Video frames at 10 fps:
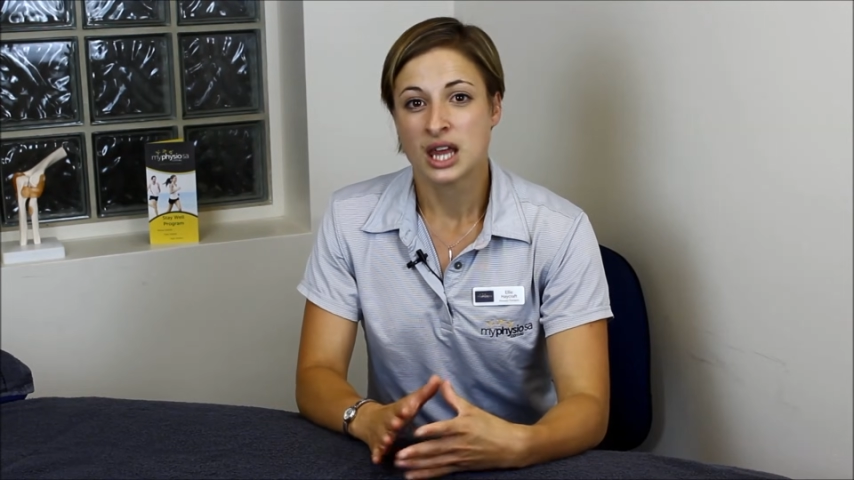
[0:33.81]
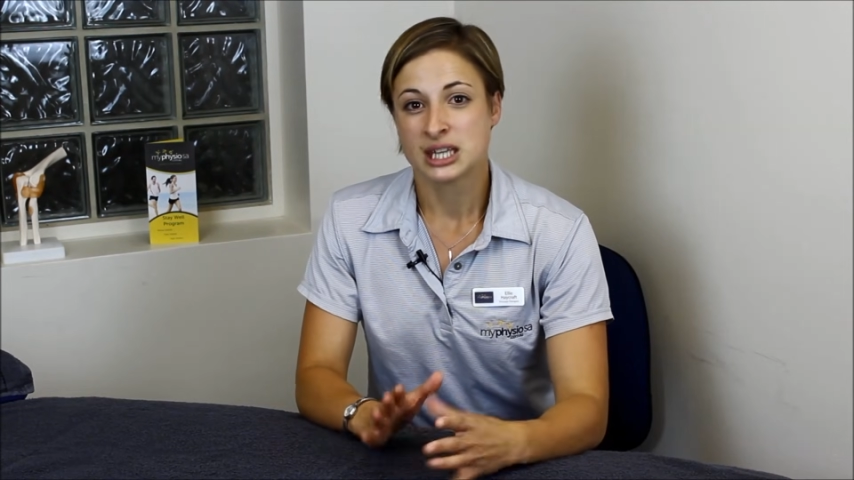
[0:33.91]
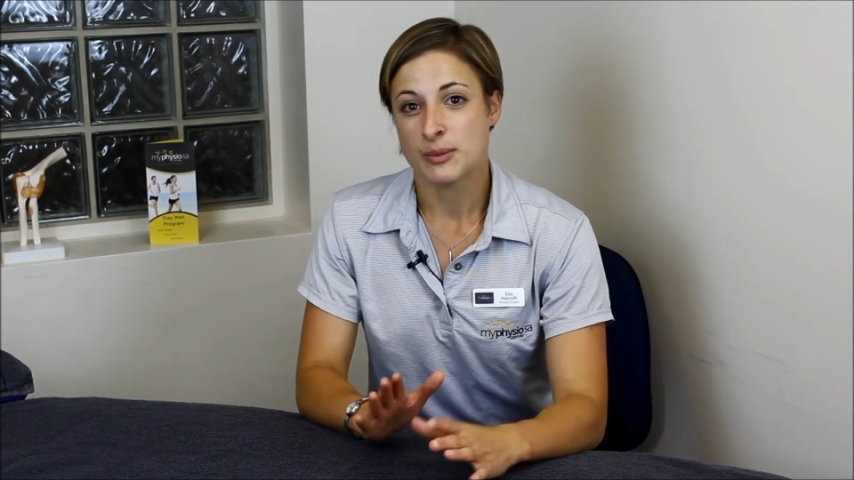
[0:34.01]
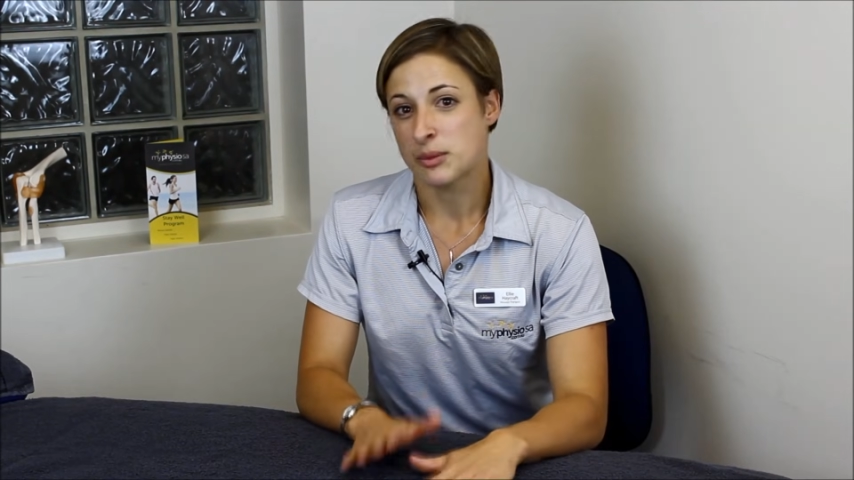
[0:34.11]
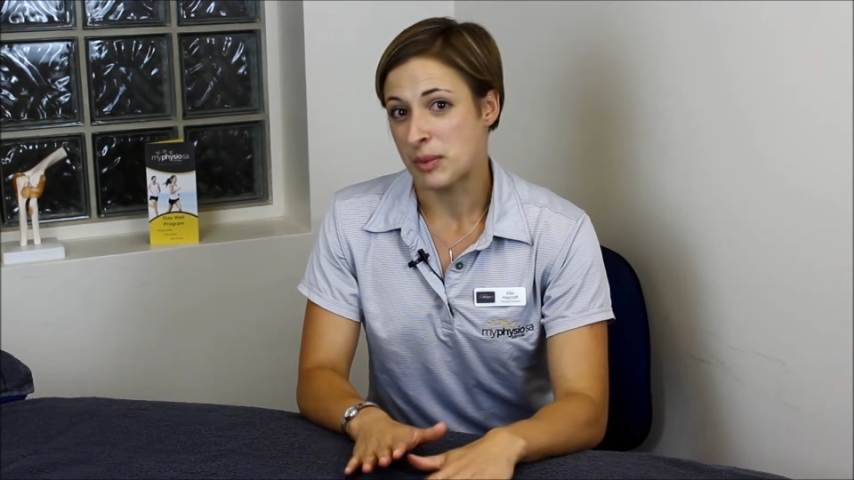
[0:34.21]

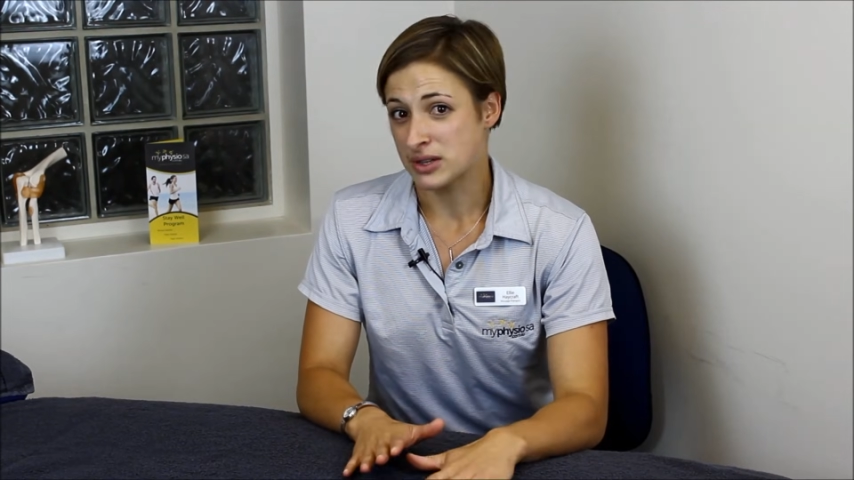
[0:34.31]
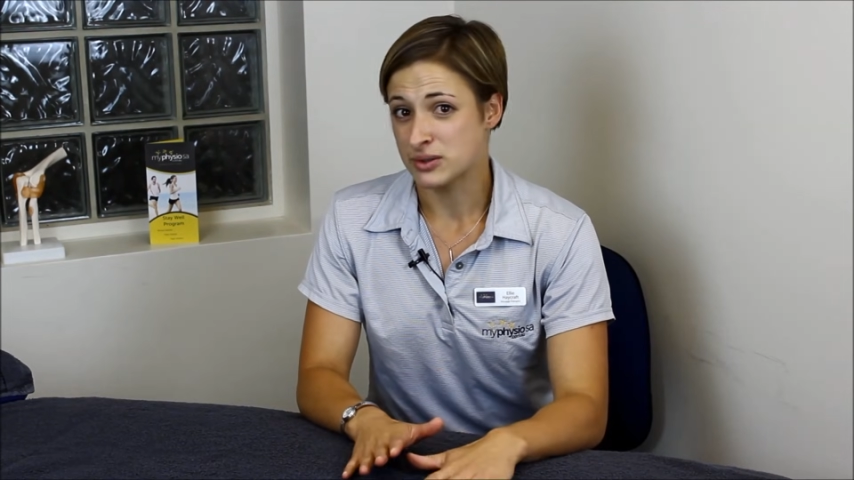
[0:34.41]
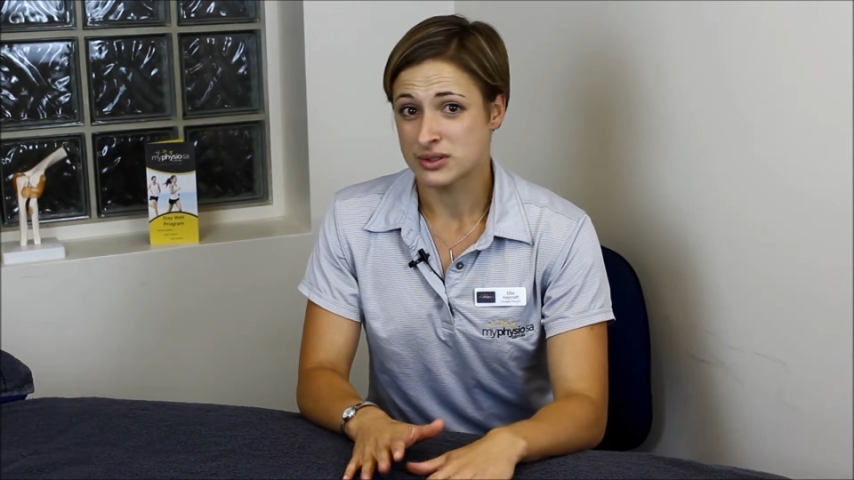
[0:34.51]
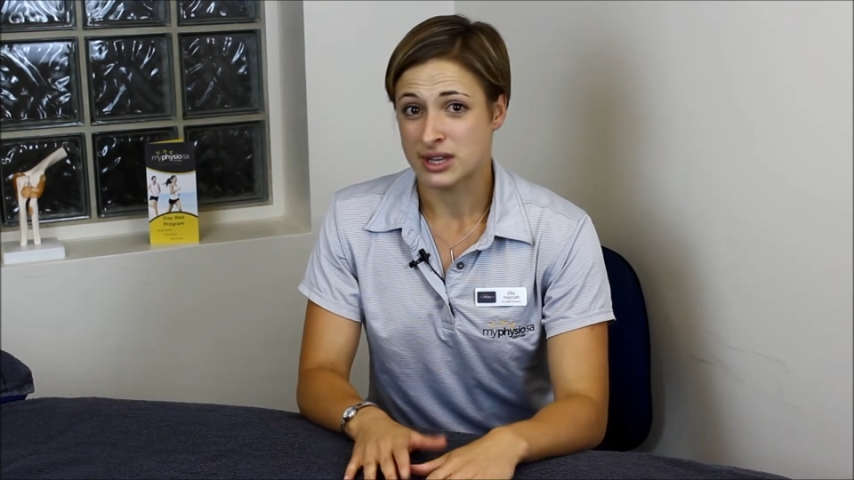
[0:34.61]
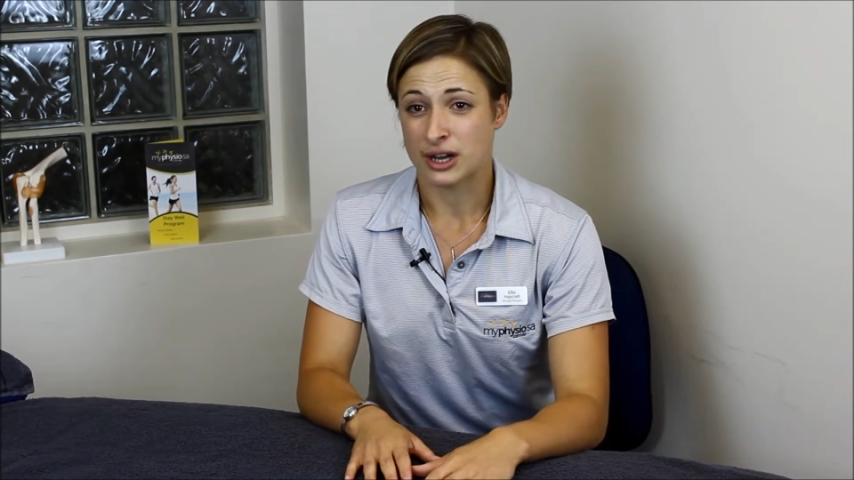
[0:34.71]
Some of the
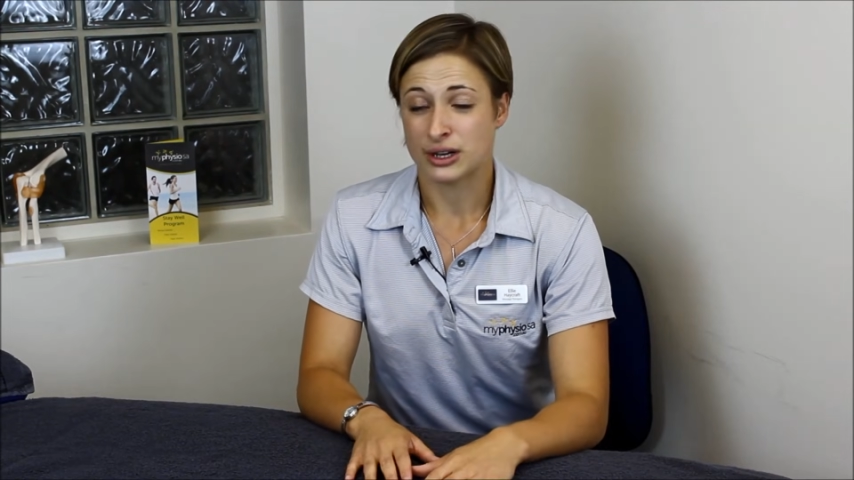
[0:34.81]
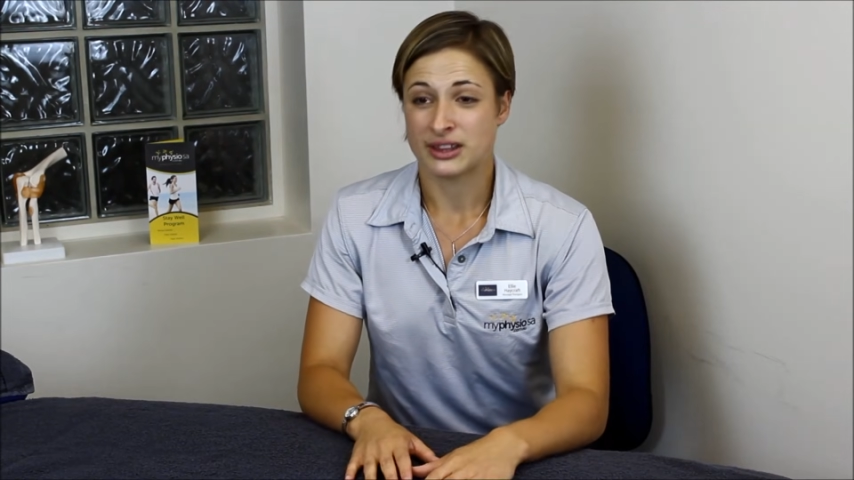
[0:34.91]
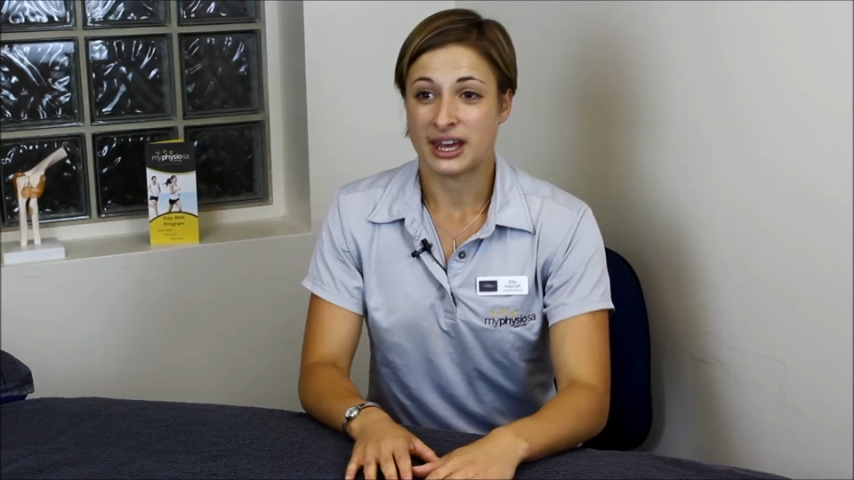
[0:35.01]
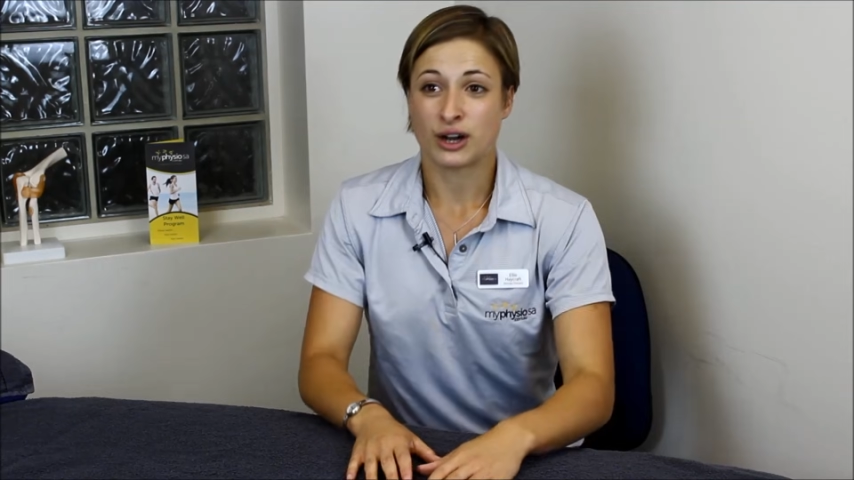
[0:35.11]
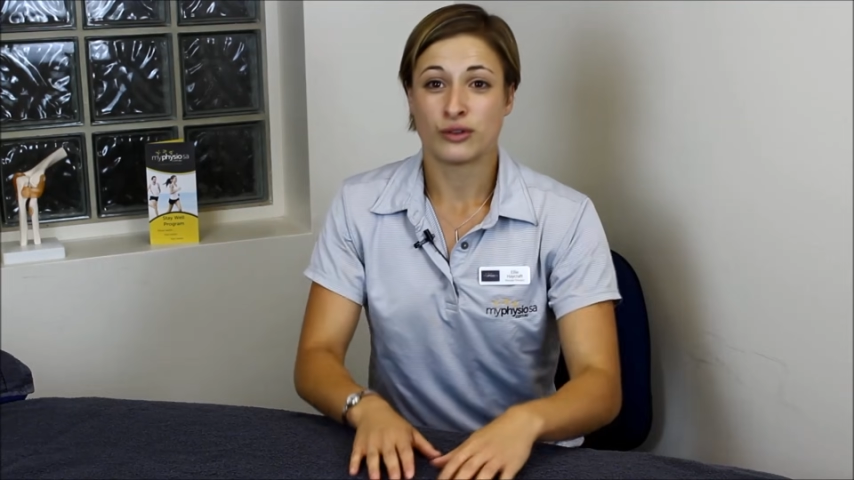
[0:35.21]
muscles
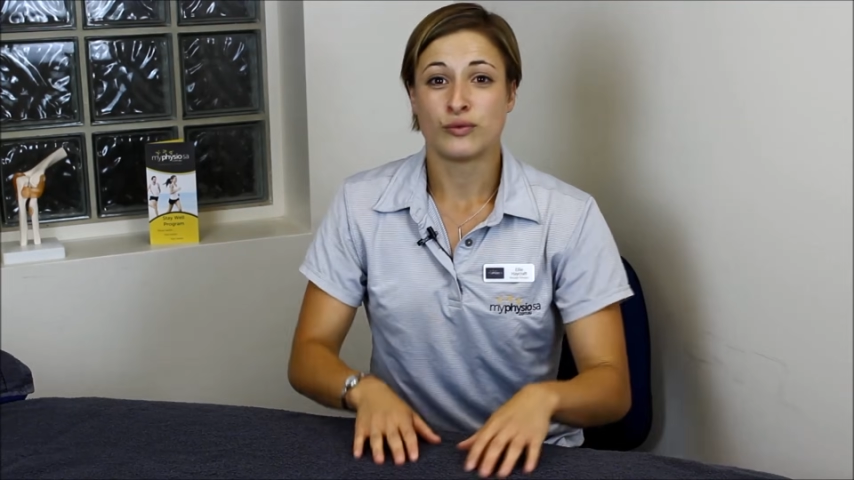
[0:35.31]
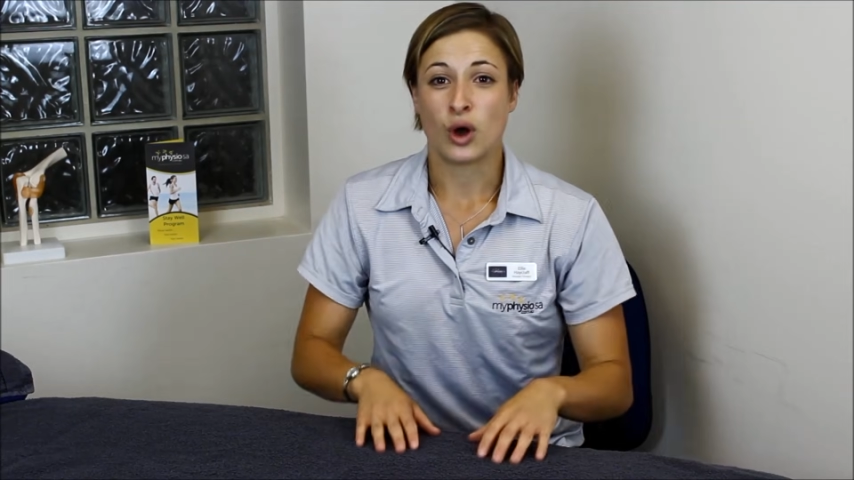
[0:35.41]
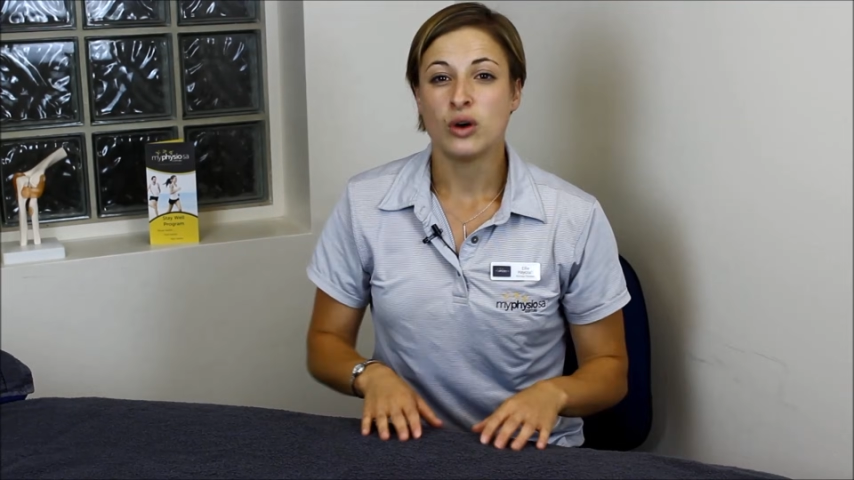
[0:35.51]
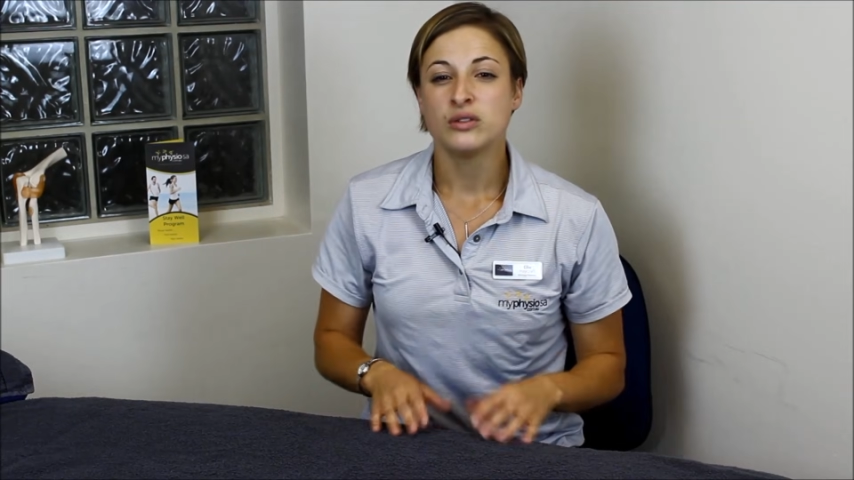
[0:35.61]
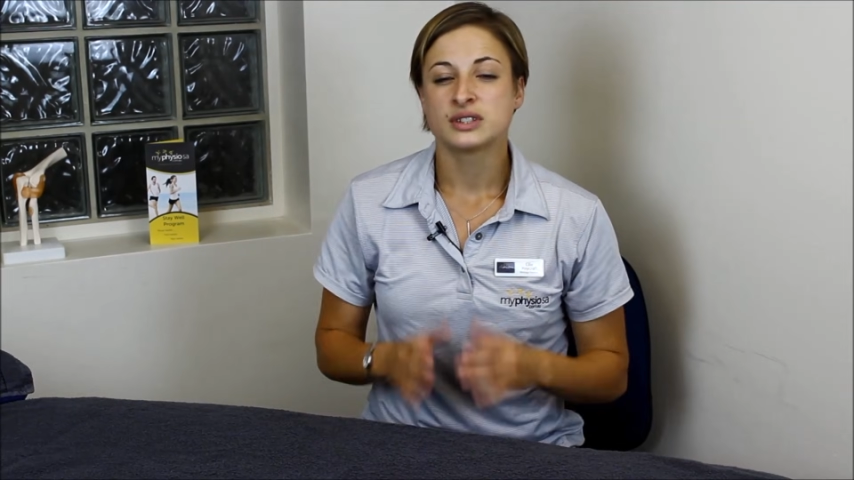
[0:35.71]
that are
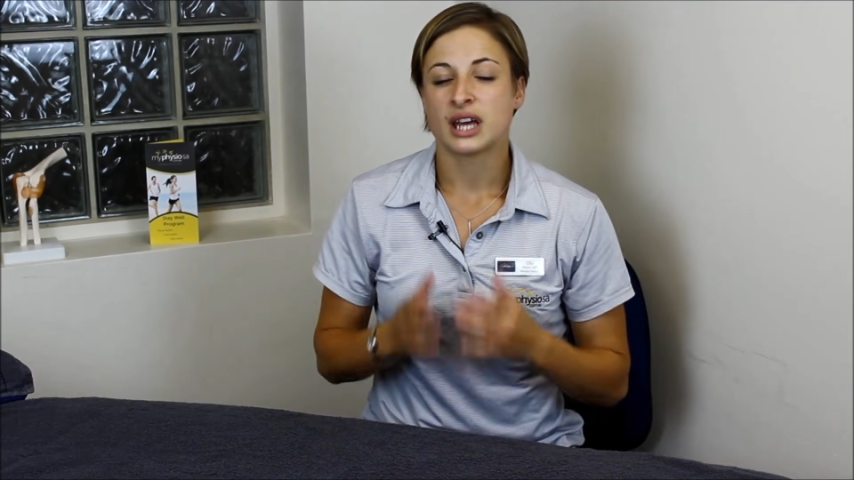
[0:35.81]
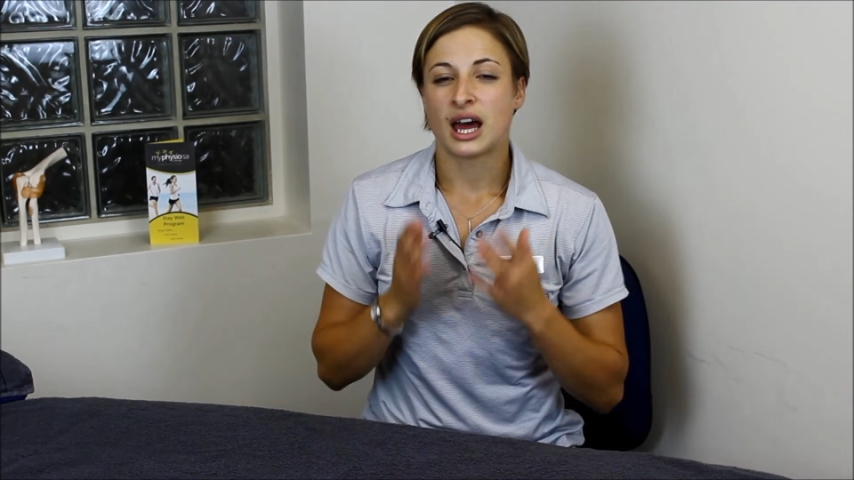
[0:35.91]
involved